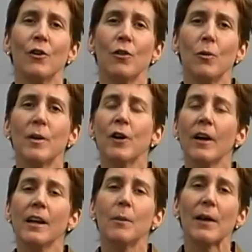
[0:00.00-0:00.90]
We've been
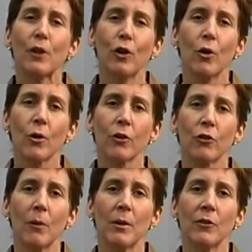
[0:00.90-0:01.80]
talking about the lower
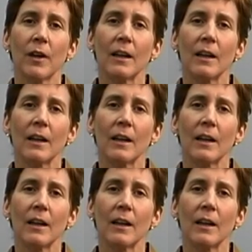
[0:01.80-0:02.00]
extremities.